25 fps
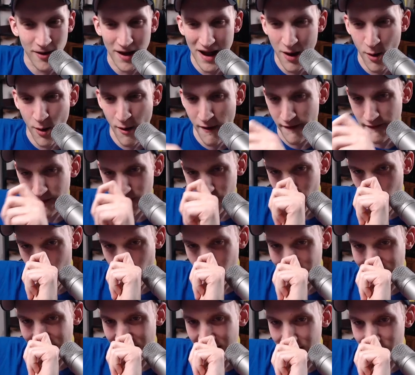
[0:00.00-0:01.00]
however
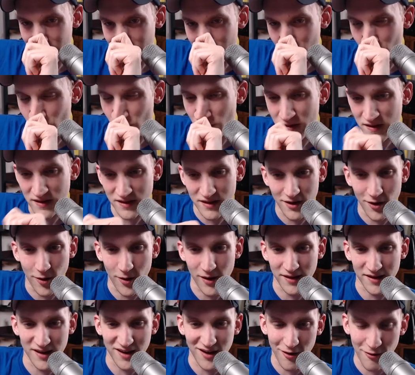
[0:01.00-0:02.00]
long that it was
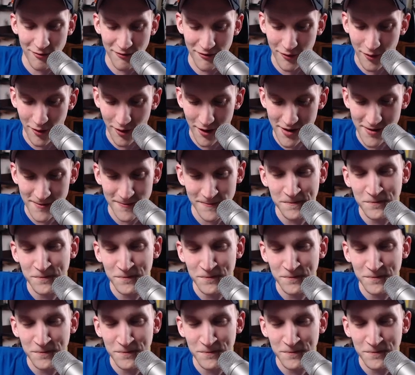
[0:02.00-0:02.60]
going to go for.